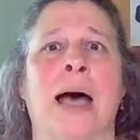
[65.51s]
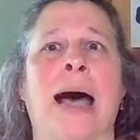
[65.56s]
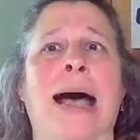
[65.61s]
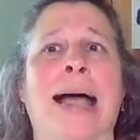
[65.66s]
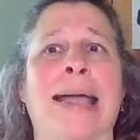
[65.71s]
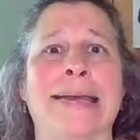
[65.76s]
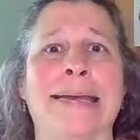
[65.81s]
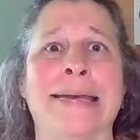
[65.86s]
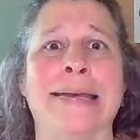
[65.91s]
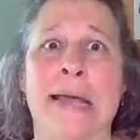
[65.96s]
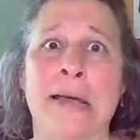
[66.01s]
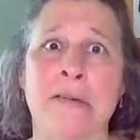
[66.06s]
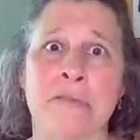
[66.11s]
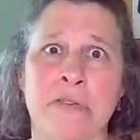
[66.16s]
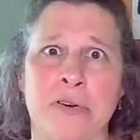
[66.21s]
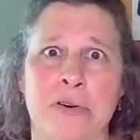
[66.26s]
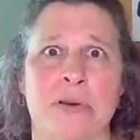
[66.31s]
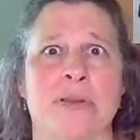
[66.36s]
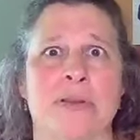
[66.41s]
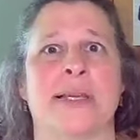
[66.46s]
I
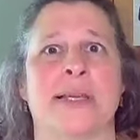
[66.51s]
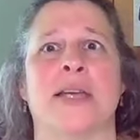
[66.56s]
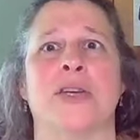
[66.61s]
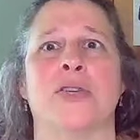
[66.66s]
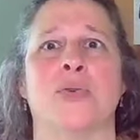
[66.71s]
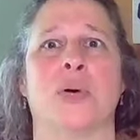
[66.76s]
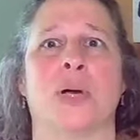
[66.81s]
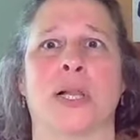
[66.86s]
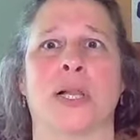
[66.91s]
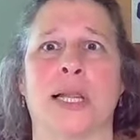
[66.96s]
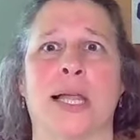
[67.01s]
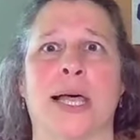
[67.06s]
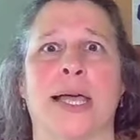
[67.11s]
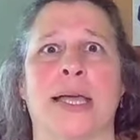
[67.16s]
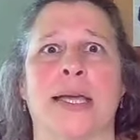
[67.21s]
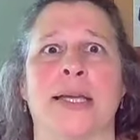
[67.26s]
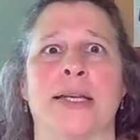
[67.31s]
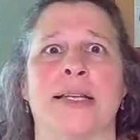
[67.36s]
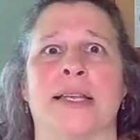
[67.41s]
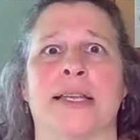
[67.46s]
never say to a
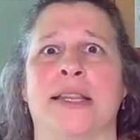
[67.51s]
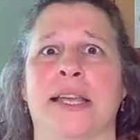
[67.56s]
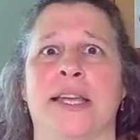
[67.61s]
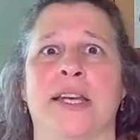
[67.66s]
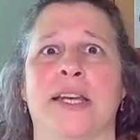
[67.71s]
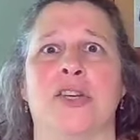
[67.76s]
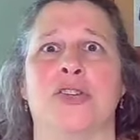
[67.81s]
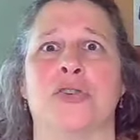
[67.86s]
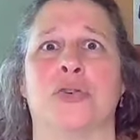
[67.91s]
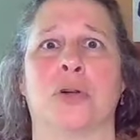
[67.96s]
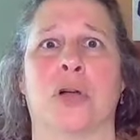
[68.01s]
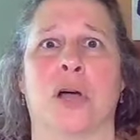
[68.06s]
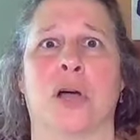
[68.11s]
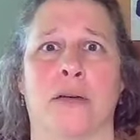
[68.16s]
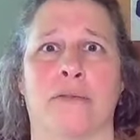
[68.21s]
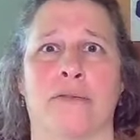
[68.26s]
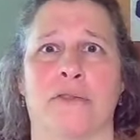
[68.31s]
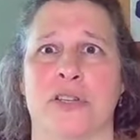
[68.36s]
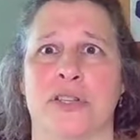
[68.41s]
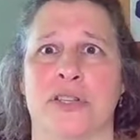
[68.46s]
client in the initial
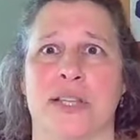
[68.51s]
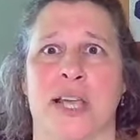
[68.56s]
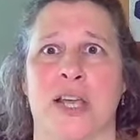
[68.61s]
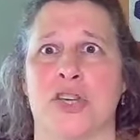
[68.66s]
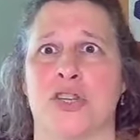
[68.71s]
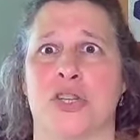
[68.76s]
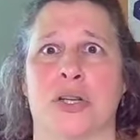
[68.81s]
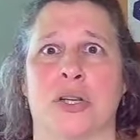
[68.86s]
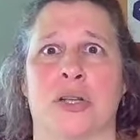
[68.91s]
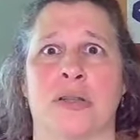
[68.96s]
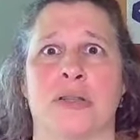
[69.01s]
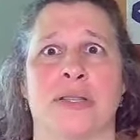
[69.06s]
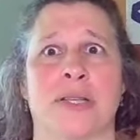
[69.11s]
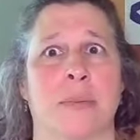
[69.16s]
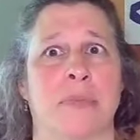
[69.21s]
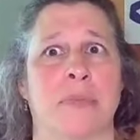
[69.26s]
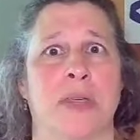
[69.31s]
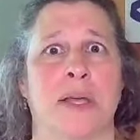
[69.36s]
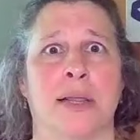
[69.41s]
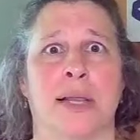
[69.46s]
conversation
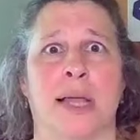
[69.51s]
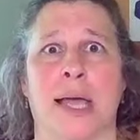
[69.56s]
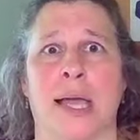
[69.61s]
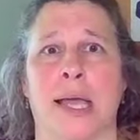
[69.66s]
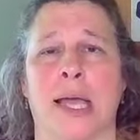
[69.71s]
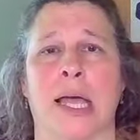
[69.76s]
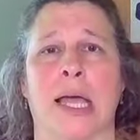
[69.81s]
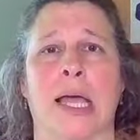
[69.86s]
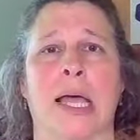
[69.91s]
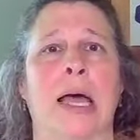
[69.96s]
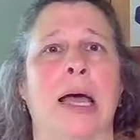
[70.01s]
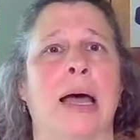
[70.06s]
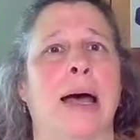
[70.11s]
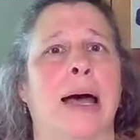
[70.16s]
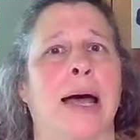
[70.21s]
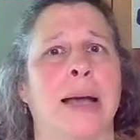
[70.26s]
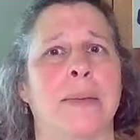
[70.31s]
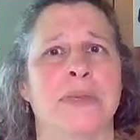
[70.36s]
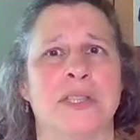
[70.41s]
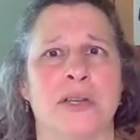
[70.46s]
something like,
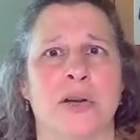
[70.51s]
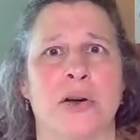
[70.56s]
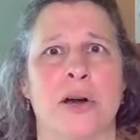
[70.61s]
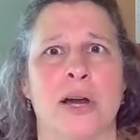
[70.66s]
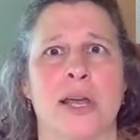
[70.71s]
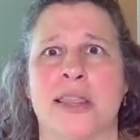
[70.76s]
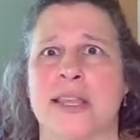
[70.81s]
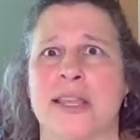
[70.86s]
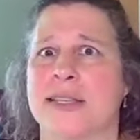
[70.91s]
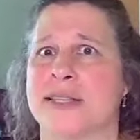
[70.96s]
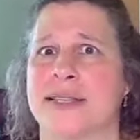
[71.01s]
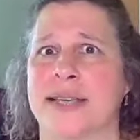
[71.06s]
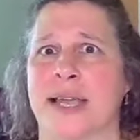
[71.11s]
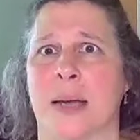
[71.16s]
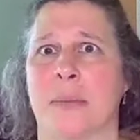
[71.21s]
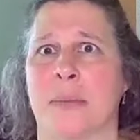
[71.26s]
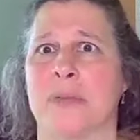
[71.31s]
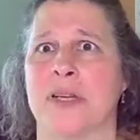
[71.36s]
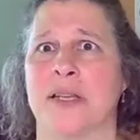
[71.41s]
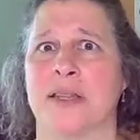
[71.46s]
"I'm sorry that
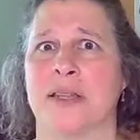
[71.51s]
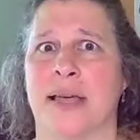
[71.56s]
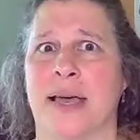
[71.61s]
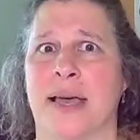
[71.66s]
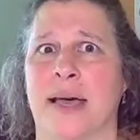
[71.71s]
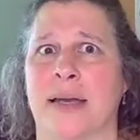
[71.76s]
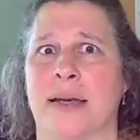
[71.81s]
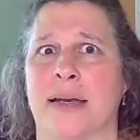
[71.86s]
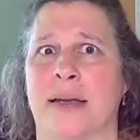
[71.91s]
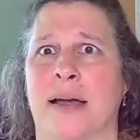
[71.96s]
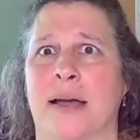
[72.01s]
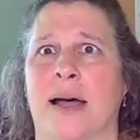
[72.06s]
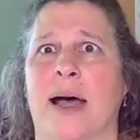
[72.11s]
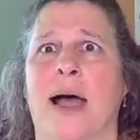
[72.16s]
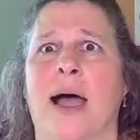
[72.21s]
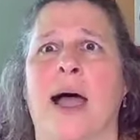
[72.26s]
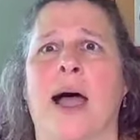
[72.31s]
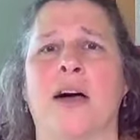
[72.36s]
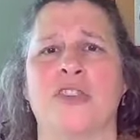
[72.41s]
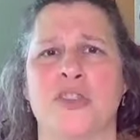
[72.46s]
Sam did that.
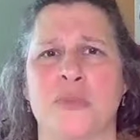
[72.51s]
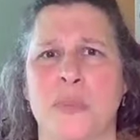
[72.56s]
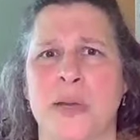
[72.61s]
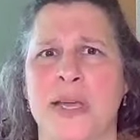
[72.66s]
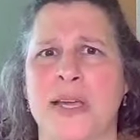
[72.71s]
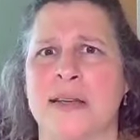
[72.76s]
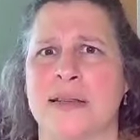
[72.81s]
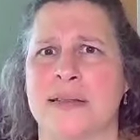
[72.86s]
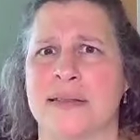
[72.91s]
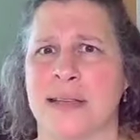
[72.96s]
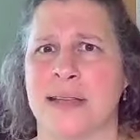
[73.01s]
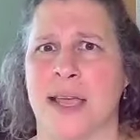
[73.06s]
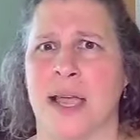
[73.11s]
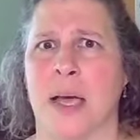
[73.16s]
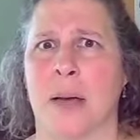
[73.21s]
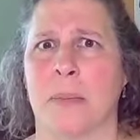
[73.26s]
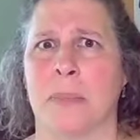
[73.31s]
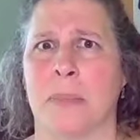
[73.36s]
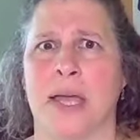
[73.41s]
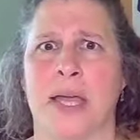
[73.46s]
I'll speak to
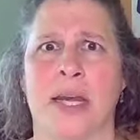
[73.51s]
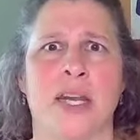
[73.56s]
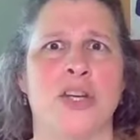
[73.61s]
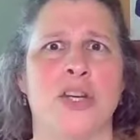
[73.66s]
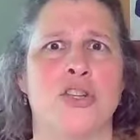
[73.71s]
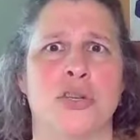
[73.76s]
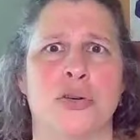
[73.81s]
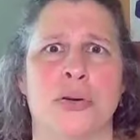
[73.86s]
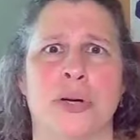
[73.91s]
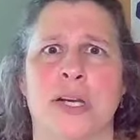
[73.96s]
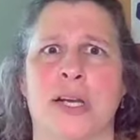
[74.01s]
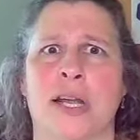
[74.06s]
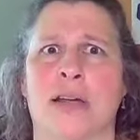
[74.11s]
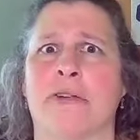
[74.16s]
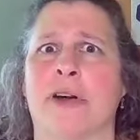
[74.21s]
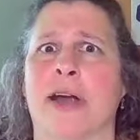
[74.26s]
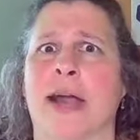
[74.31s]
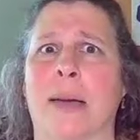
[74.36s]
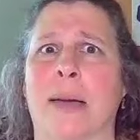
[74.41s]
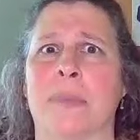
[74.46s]
Sam and ensure it
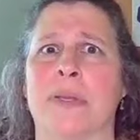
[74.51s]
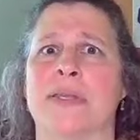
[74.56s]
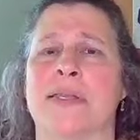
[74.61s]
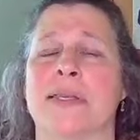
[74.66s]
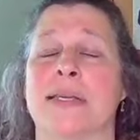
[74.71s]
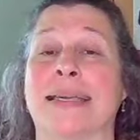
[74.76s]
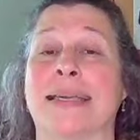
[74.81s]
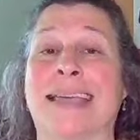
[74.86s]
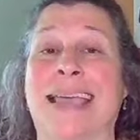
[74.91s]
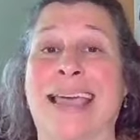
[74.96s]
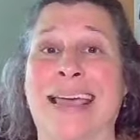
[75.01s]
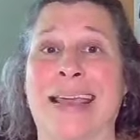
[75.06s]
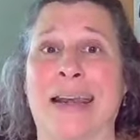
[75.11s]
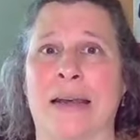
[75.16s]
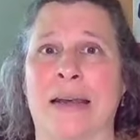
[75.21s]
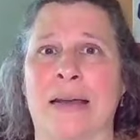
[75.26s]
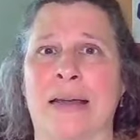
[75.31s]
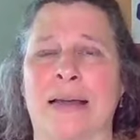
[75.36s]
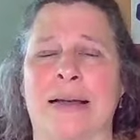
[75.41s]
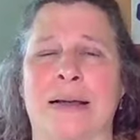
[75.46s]
never happens
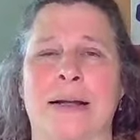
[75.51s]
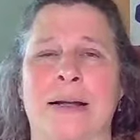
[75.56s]
again."